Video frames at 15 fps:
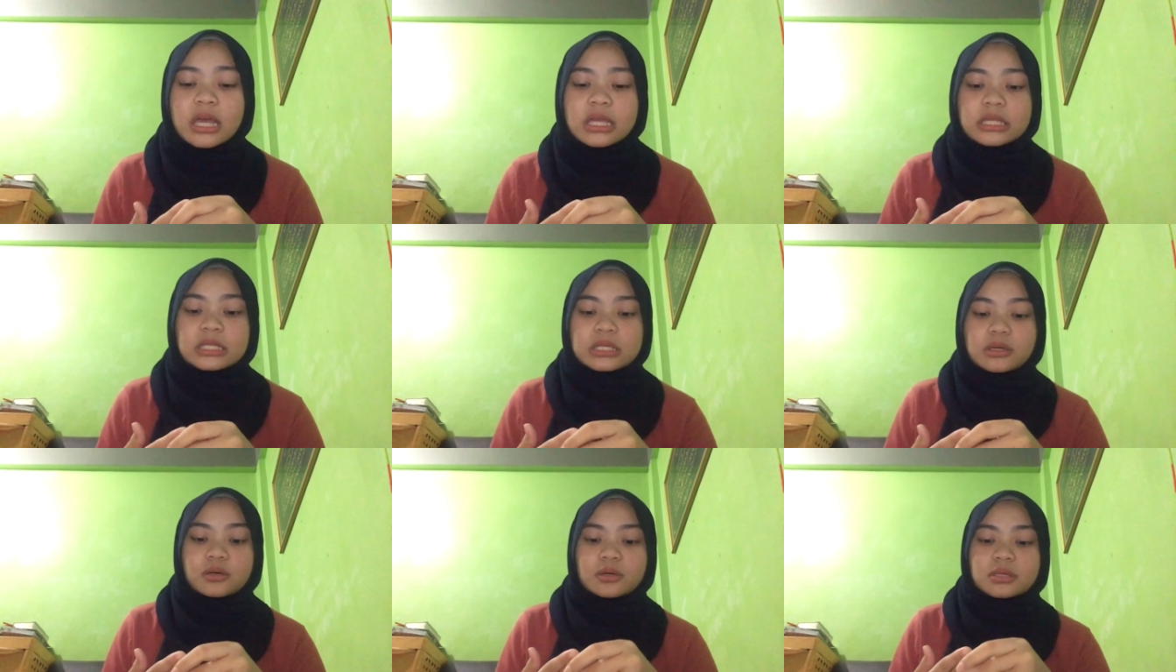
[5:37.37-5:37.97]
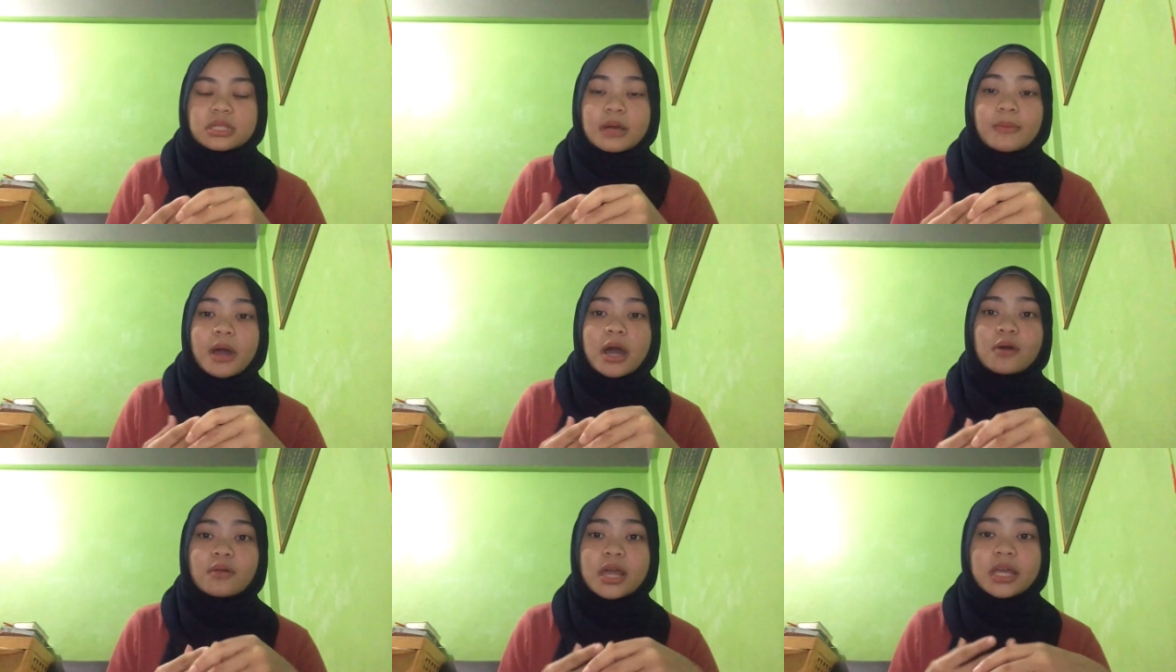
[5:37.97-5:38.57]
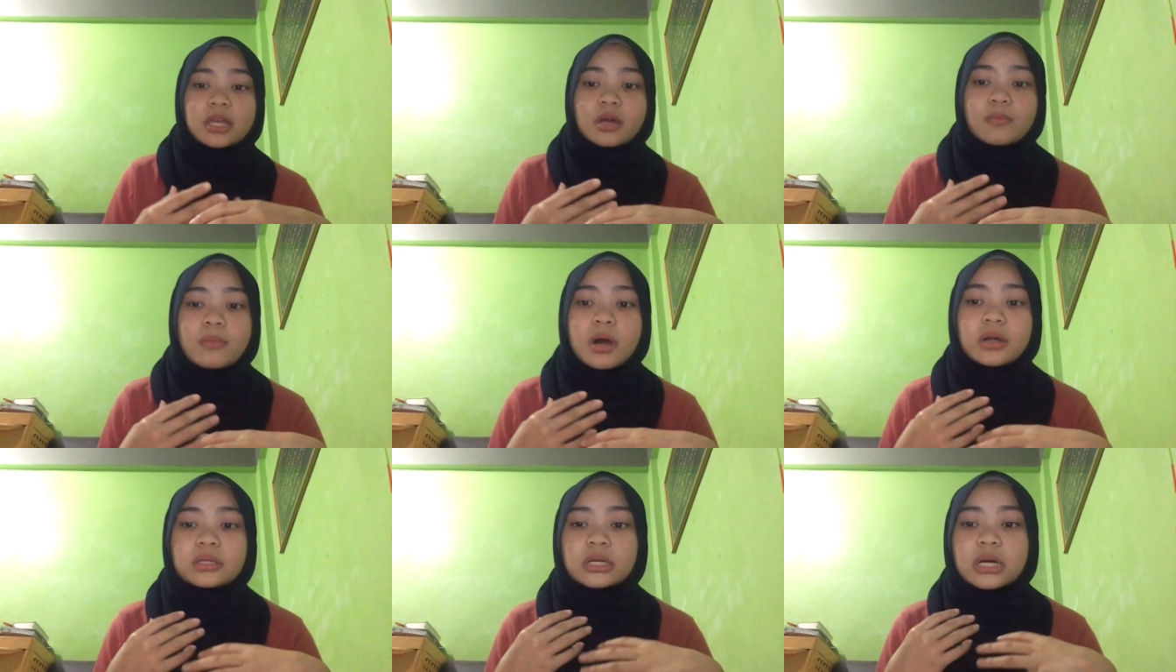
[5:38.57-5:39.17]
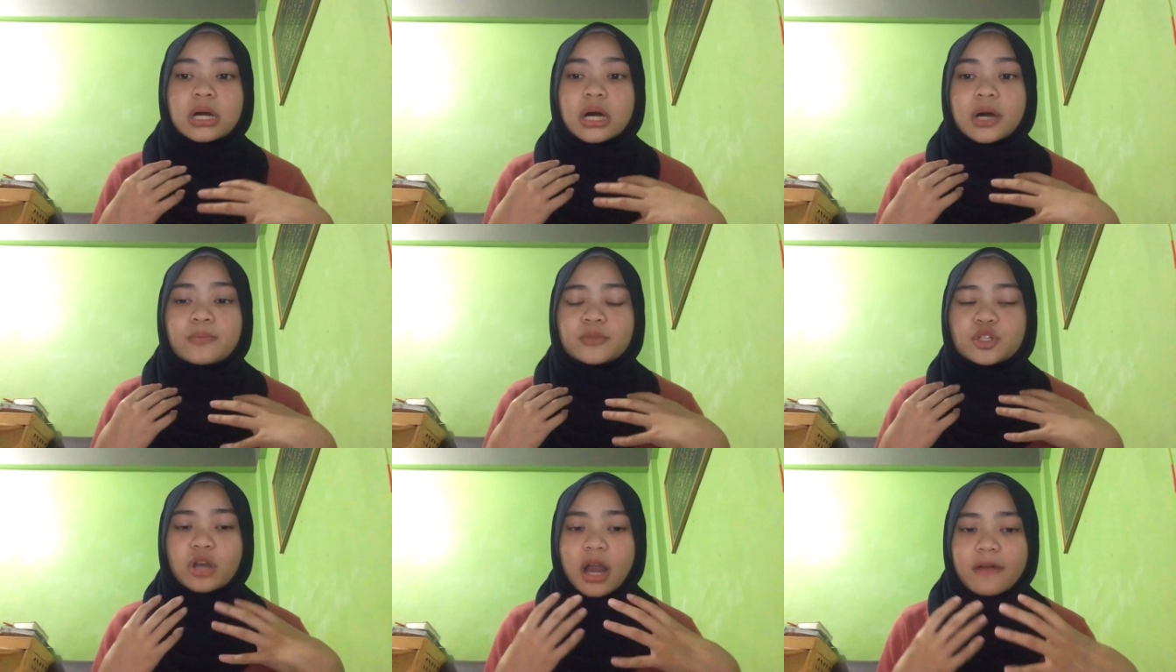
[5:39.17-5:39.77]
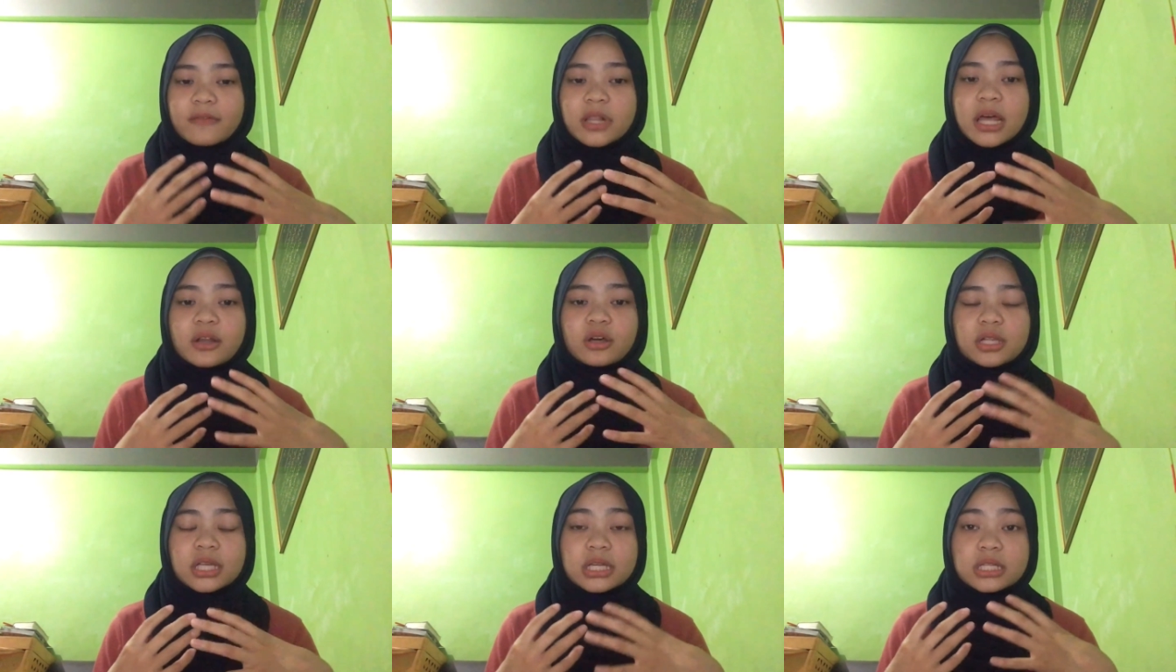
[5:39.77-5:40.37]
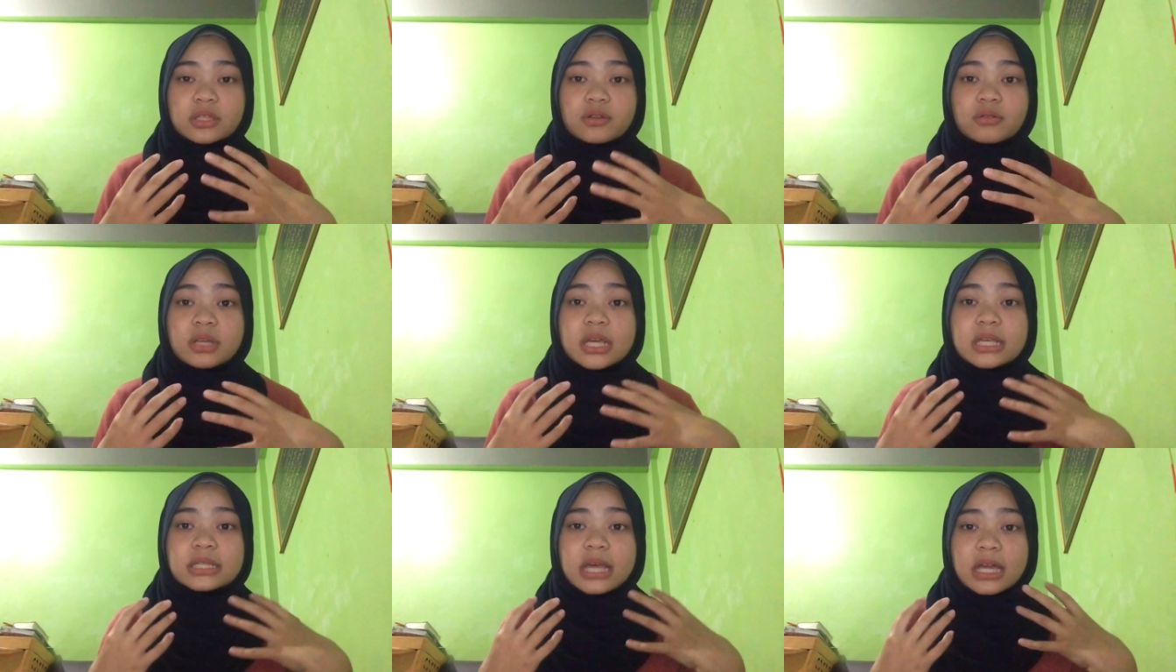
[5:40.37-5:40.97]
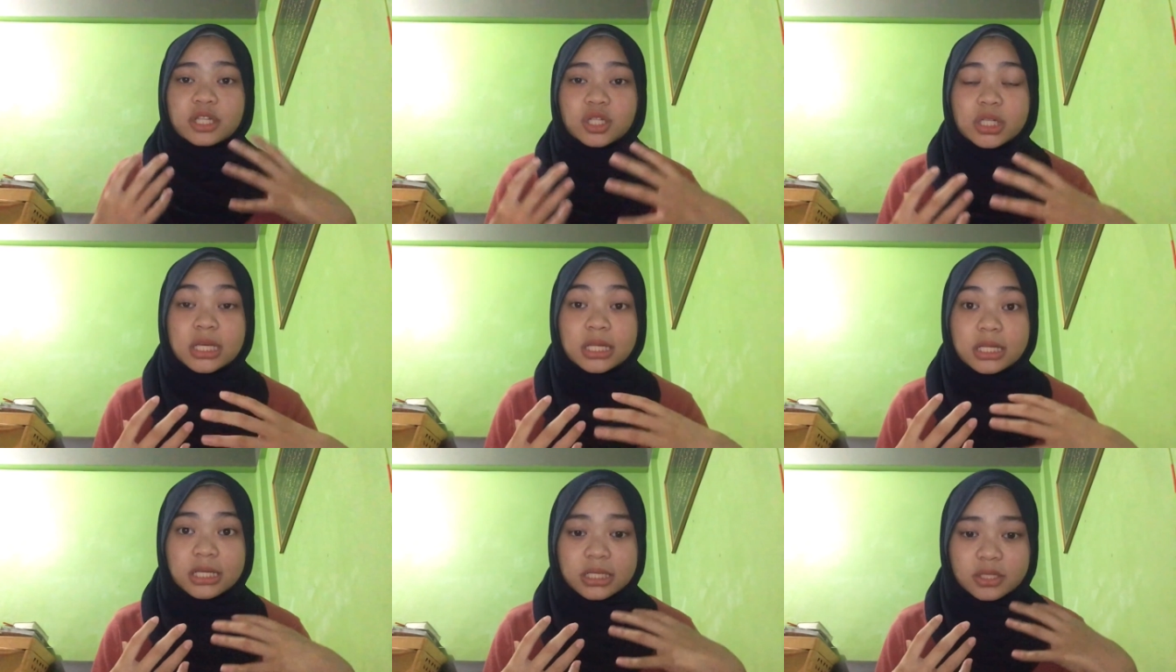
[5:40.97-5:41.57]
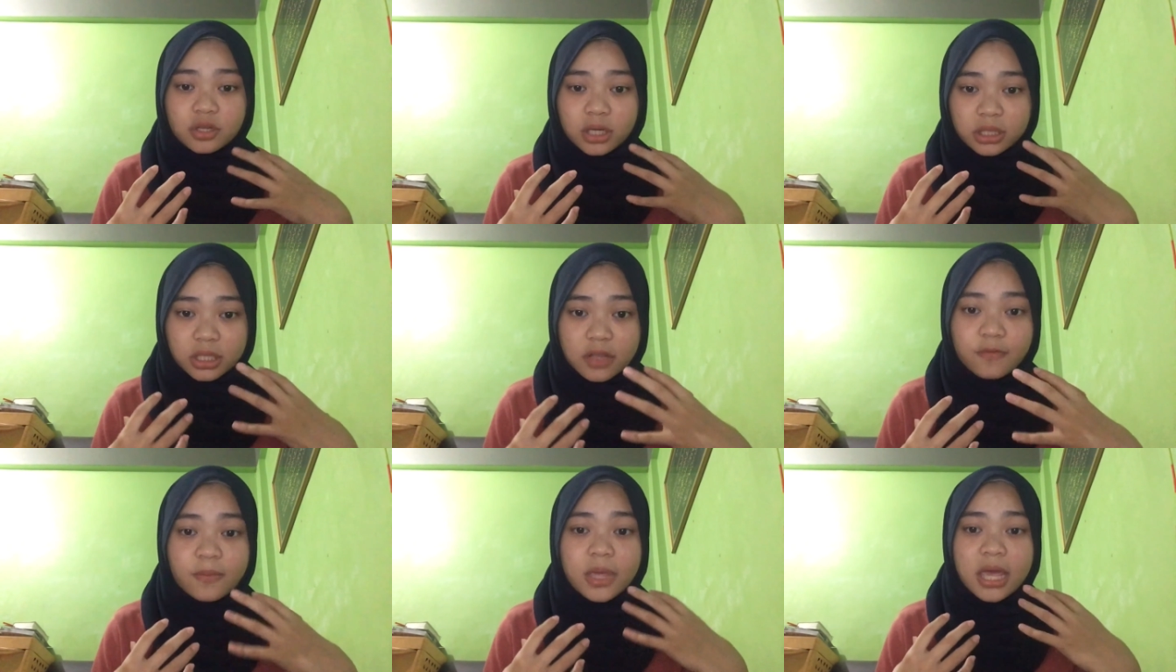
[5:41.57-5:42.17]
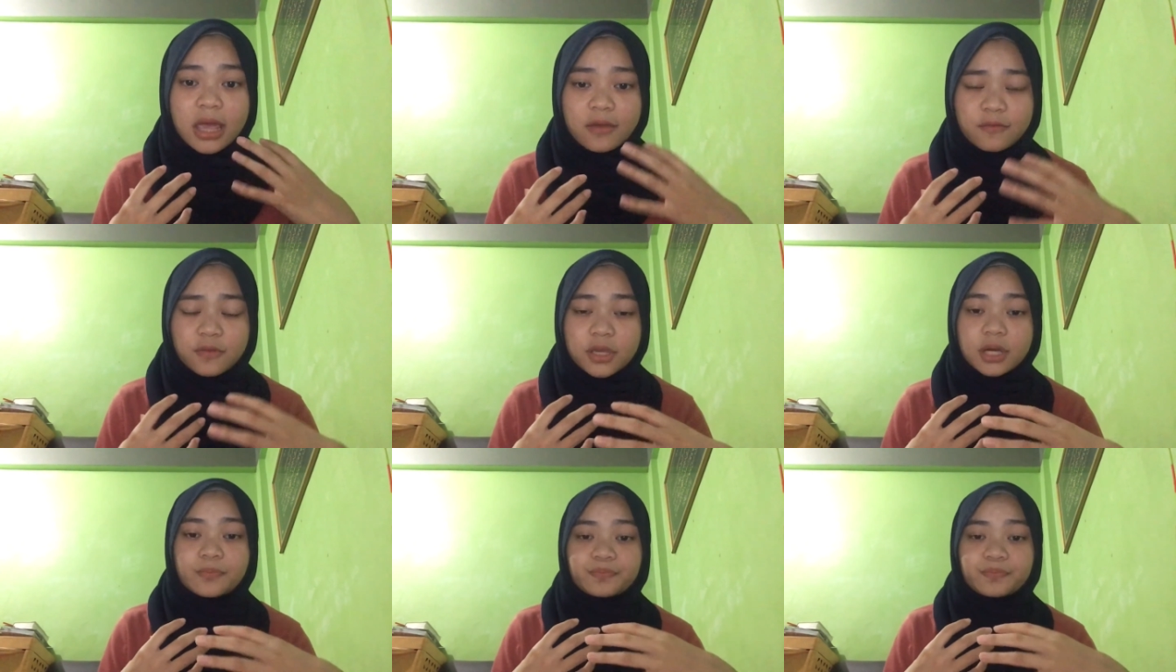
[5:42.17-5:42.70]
So somehow lying about travel and contact history is actually a destructive behavior,